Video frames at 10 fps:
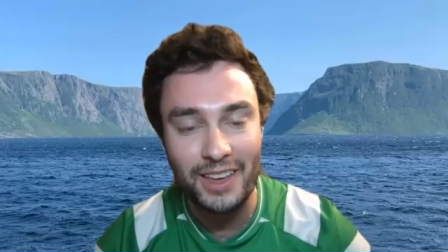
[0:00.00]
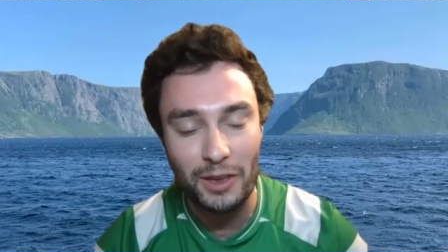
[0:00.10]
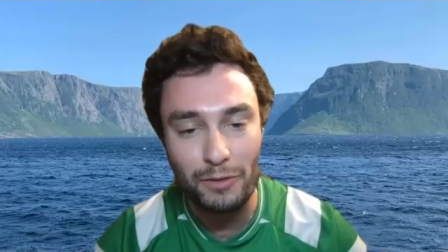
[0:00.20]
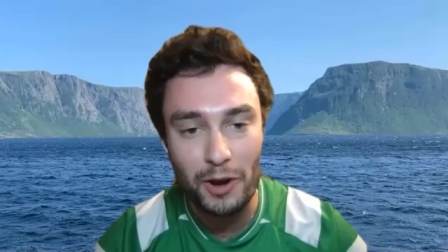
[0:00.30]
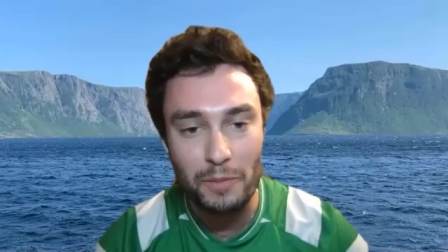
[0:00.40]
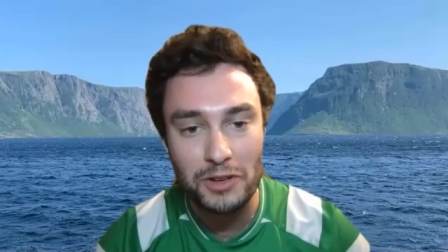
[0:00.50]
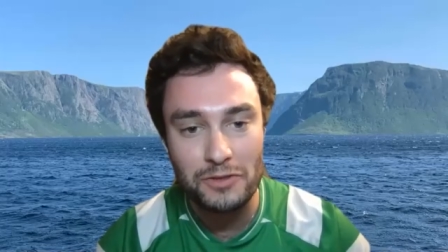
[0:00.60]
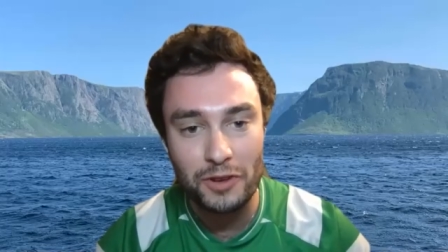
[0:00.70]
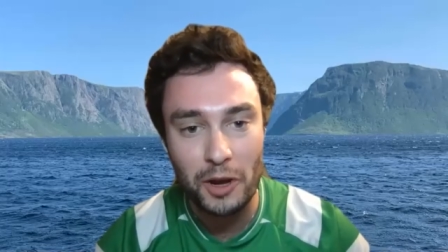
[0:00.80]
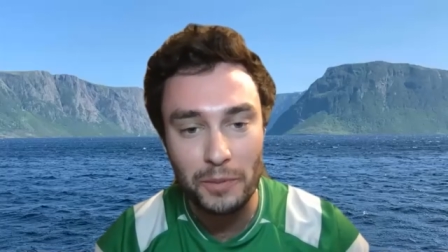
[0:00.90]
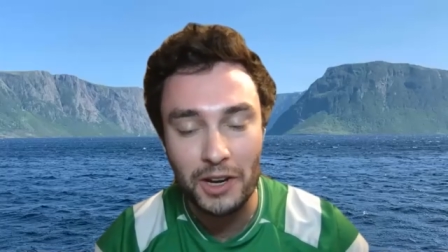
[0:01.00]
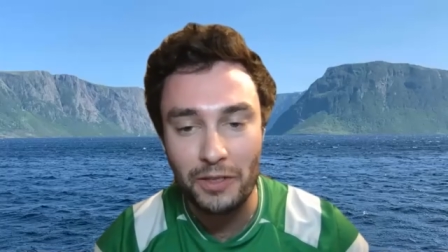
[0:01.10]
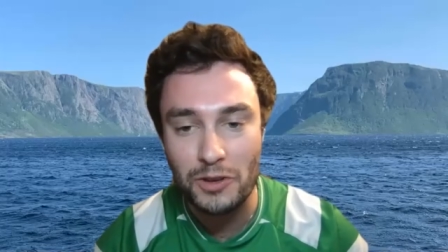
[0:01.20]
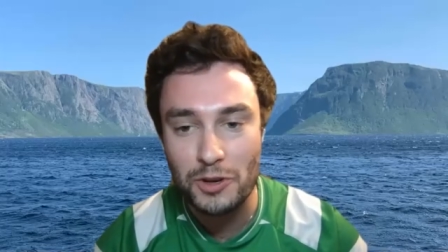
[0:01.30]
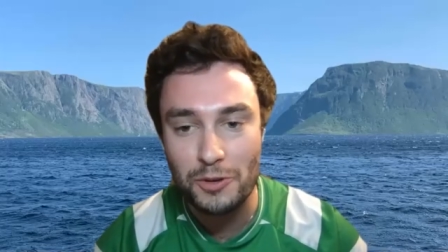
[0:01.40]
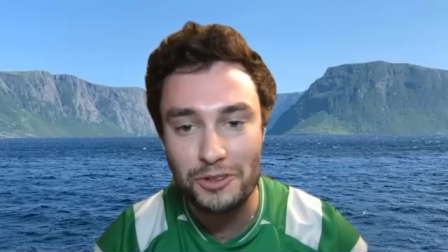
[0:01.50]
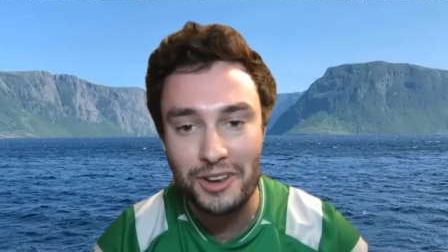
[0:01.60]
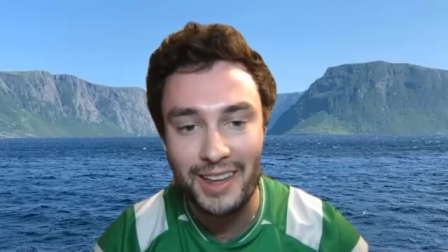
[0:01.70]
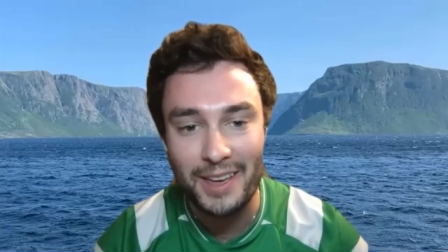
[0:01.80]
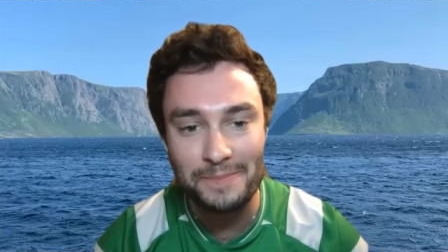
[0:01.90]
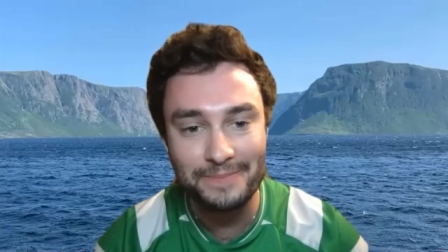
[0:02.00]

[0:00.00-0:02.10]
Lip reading: Thank you very much for coming on the show today.